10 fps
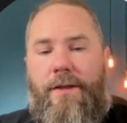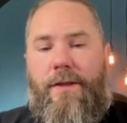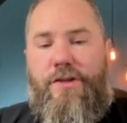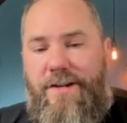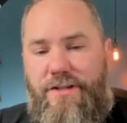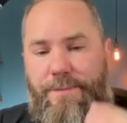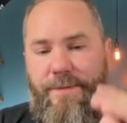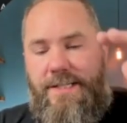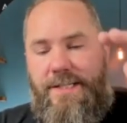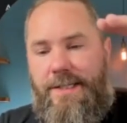
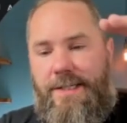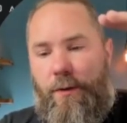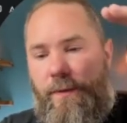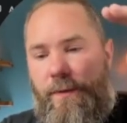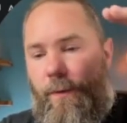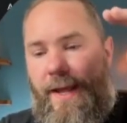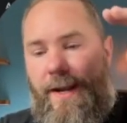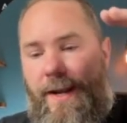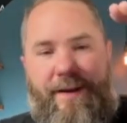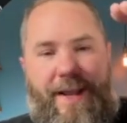ChatGPT can only write
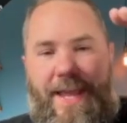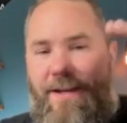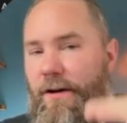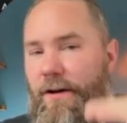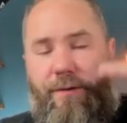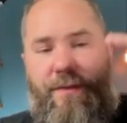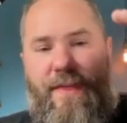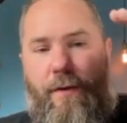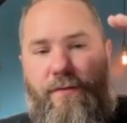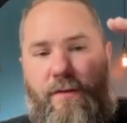about 800 to
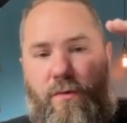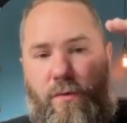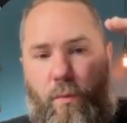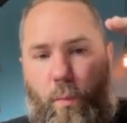1,000